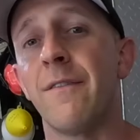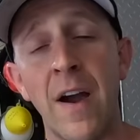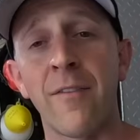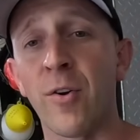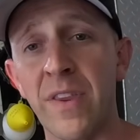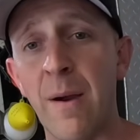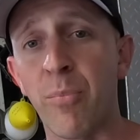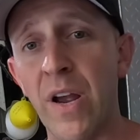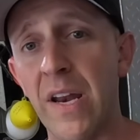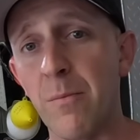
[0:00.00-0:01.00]
I've heard that
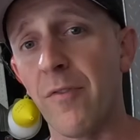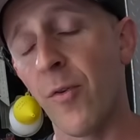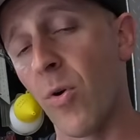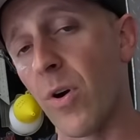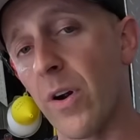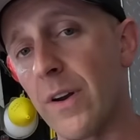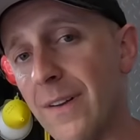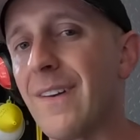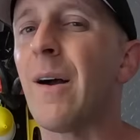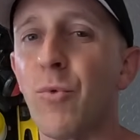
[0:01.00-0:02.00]
brand name before,
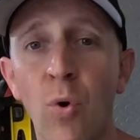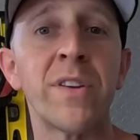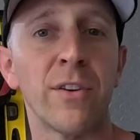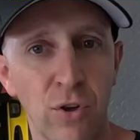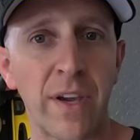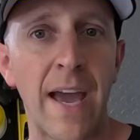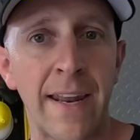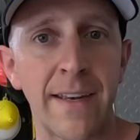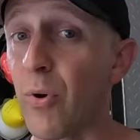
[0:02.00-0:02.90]
I'm going to look at it.